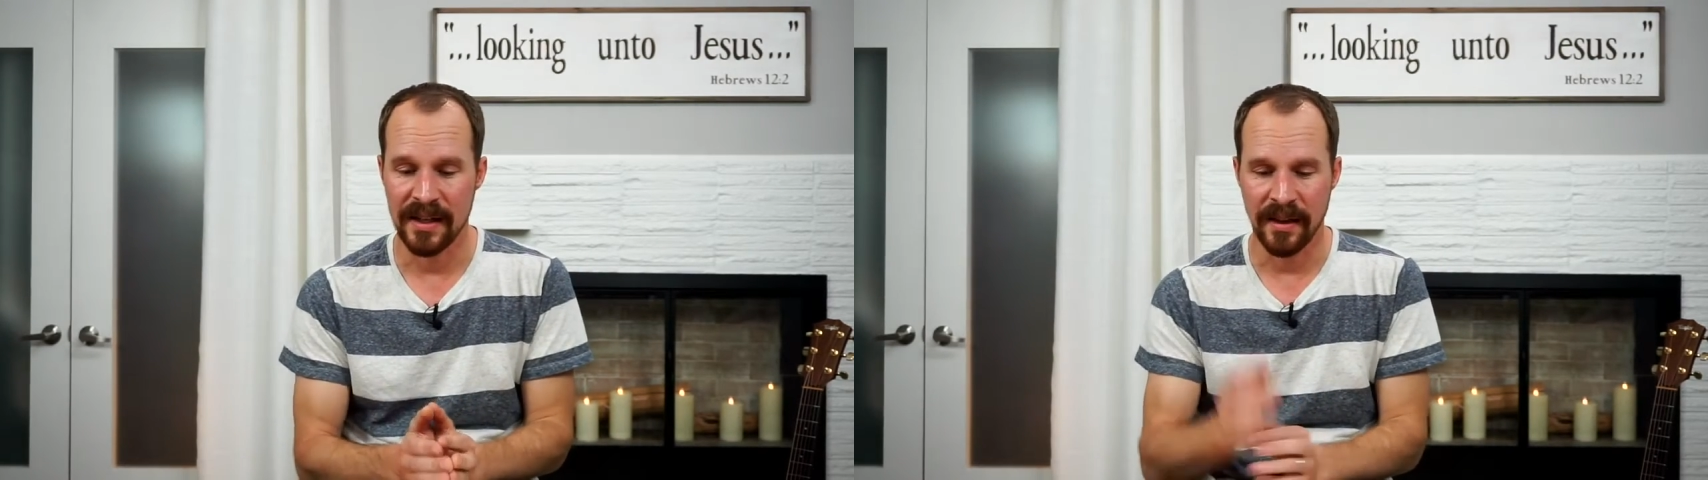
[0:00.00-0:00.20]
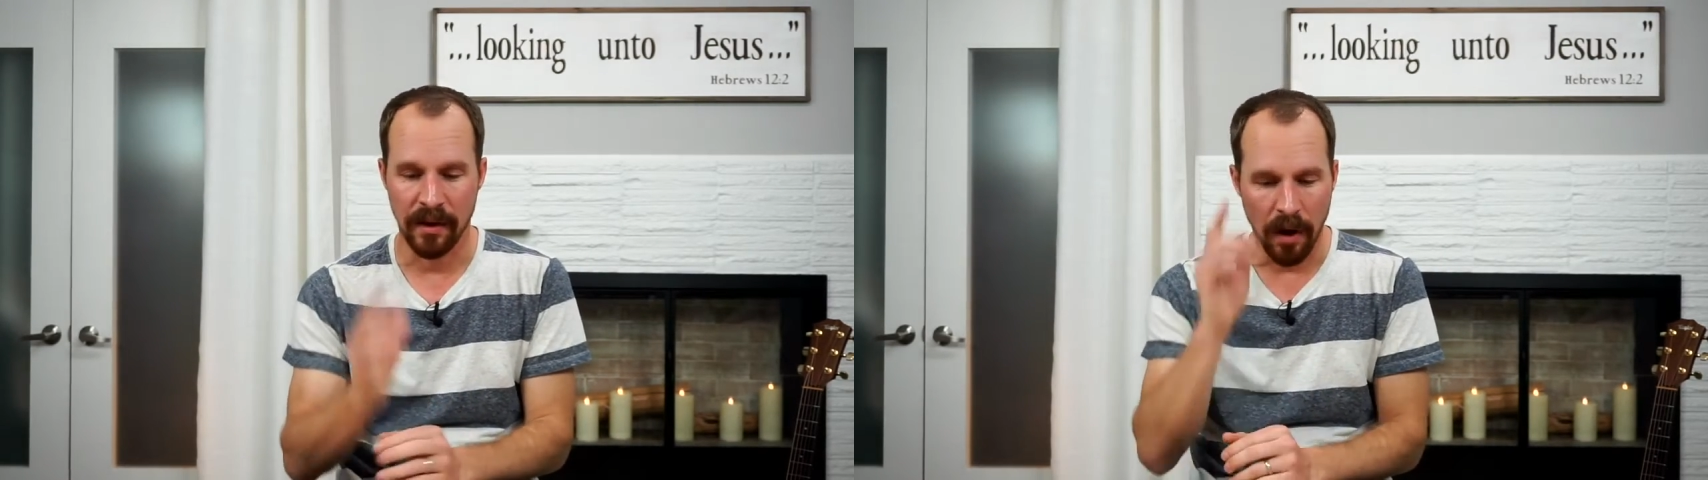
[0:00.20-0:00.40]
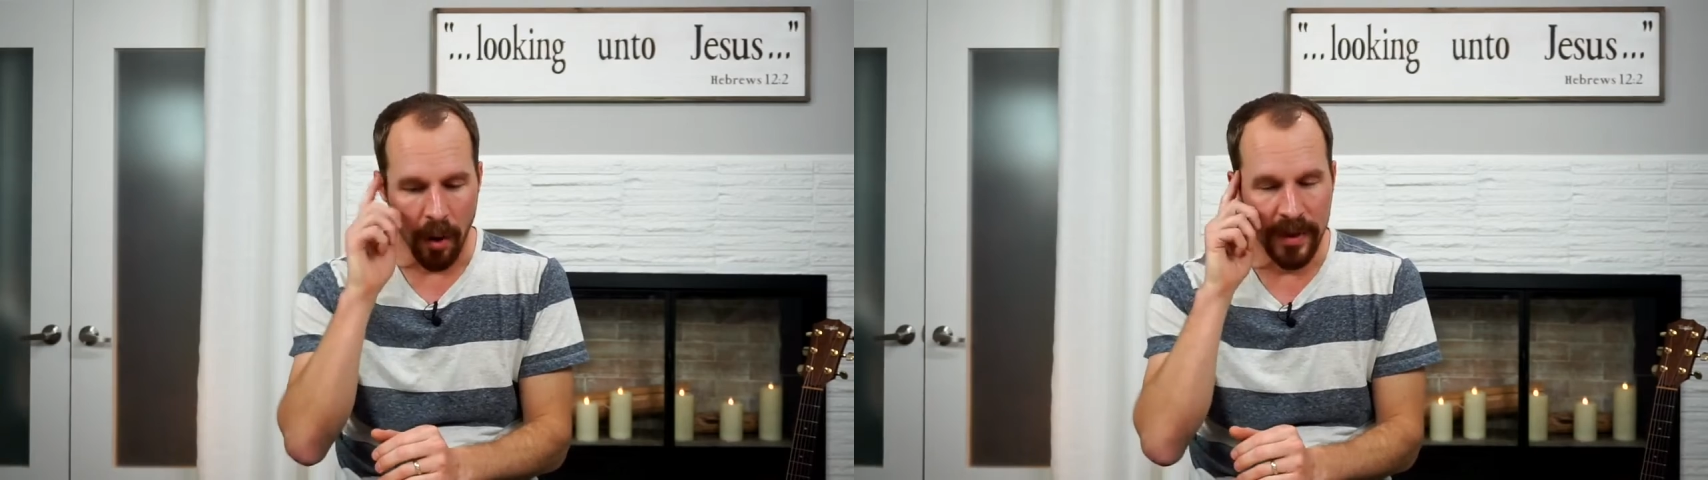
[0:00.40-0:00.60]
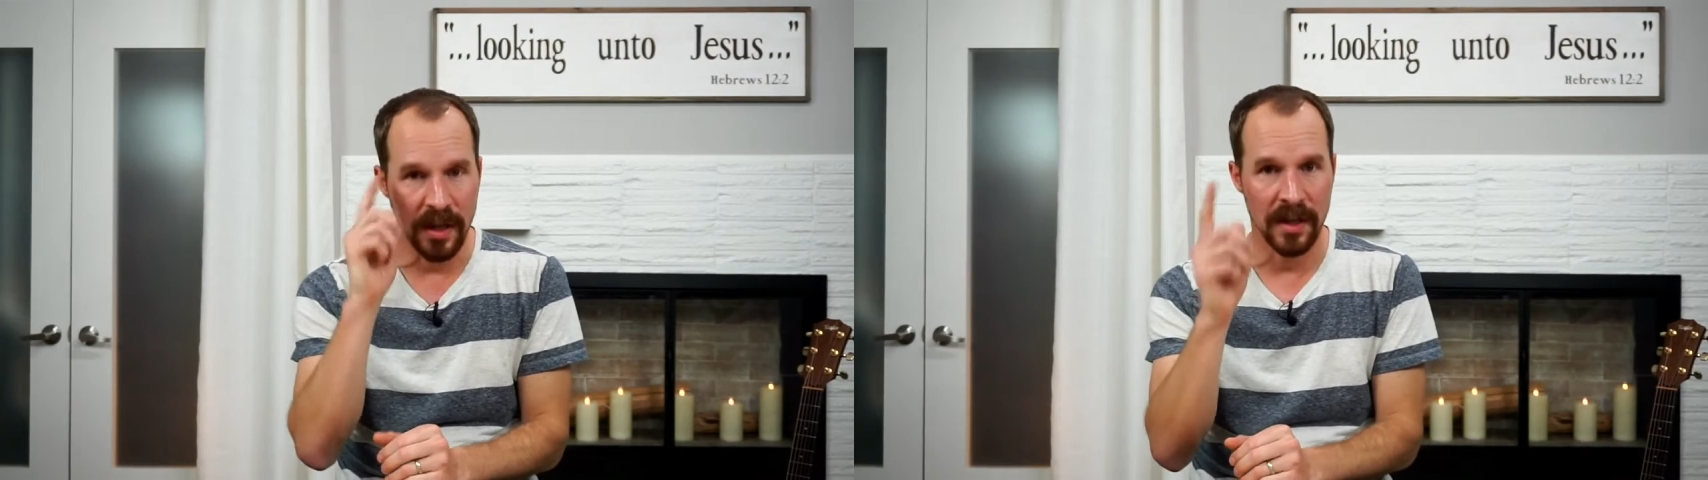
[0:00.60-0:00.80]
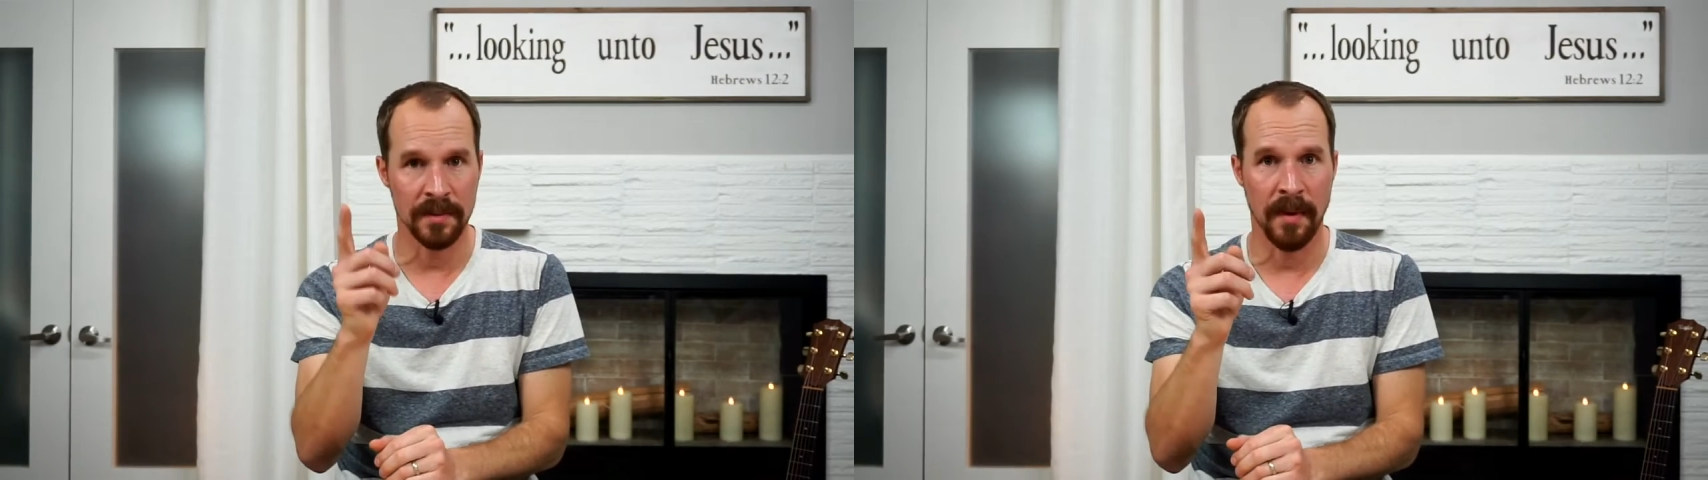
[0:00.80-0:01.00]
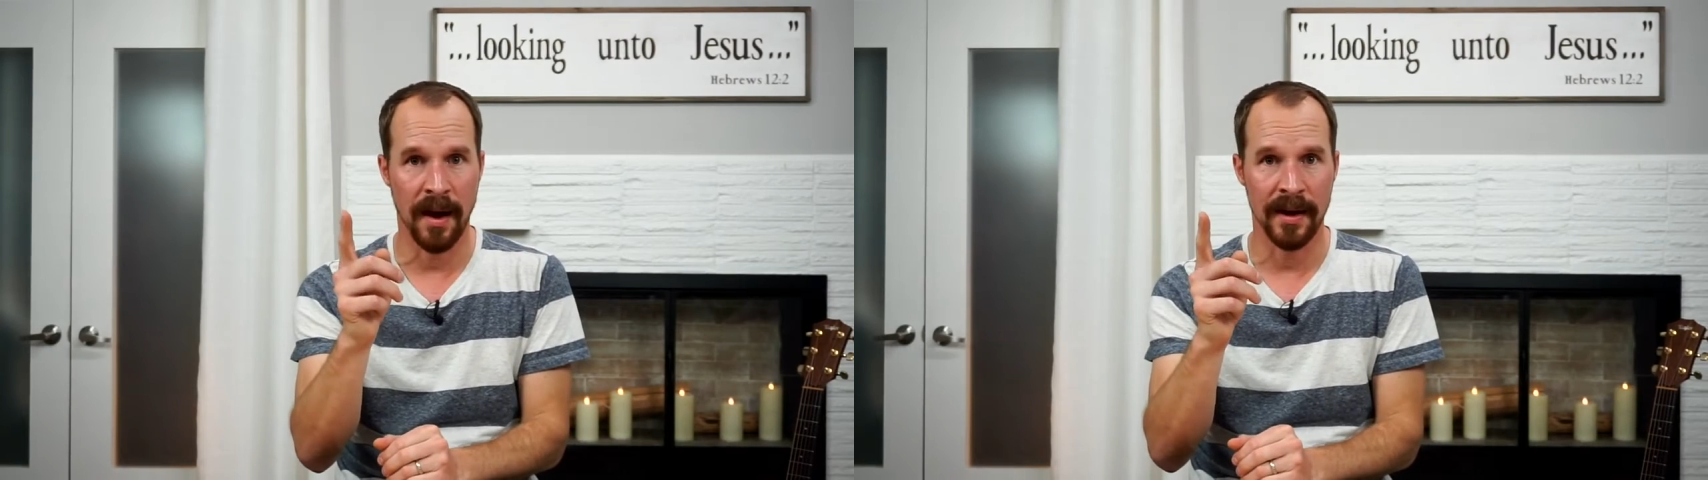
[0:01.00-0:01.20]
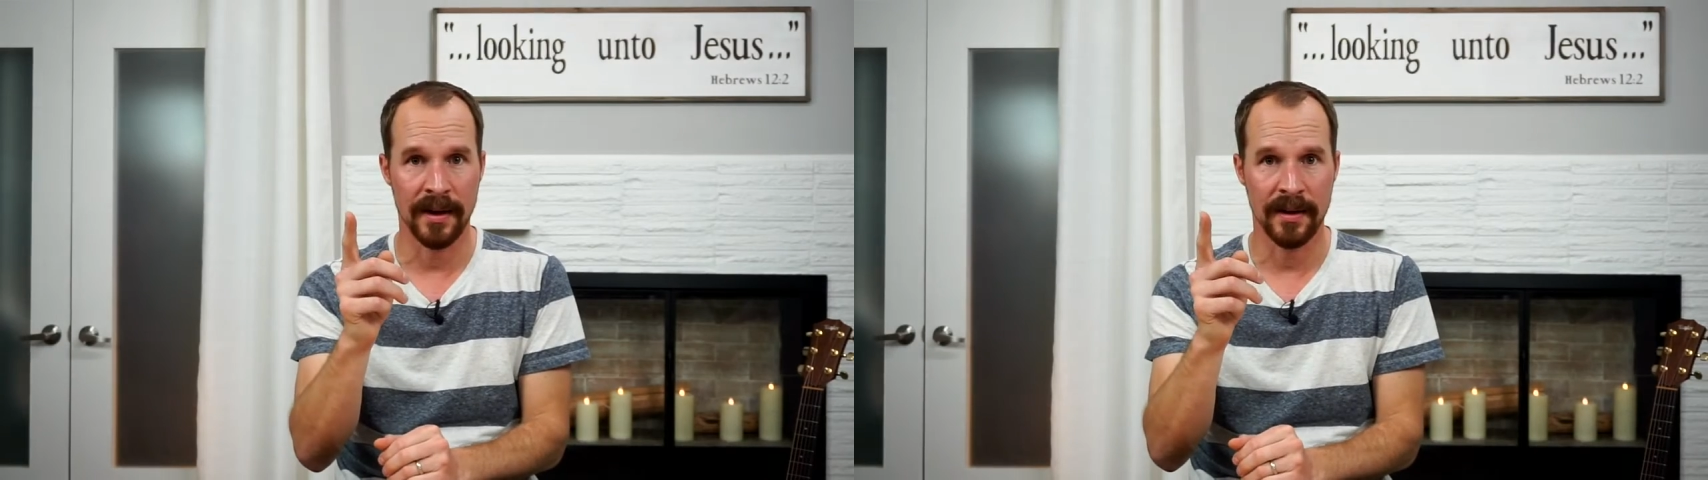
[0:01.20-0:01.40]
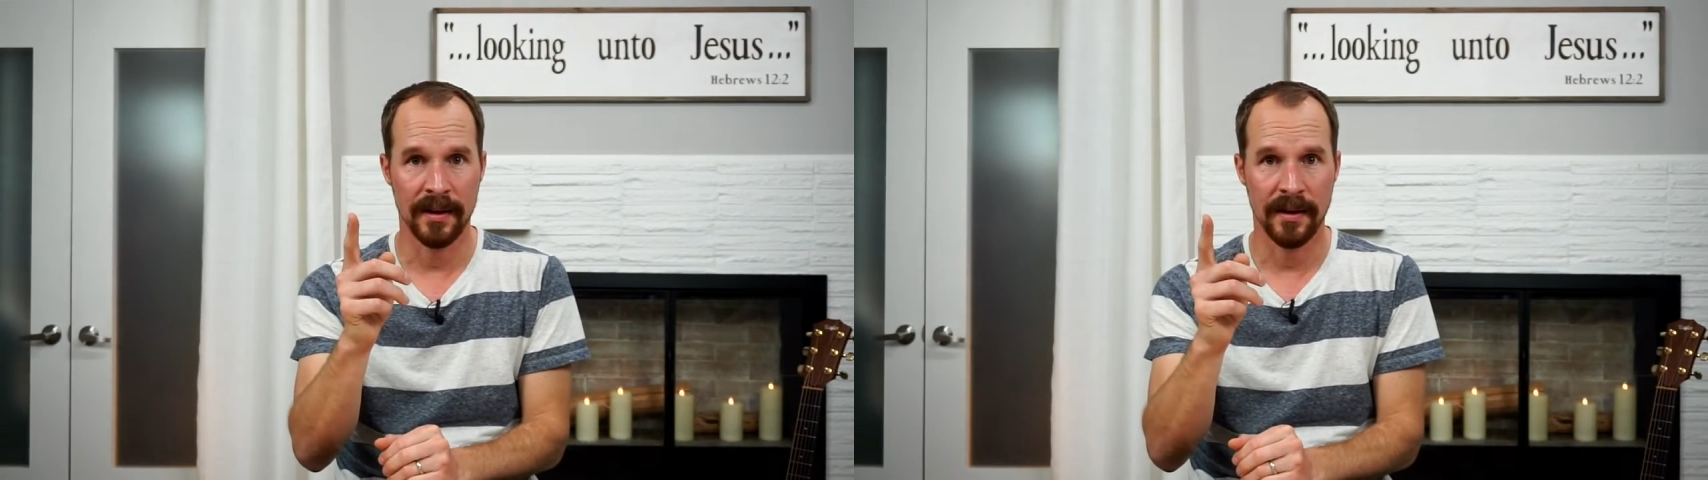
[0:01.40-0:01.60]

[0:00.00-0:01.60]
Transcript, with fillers: they're always on his mind.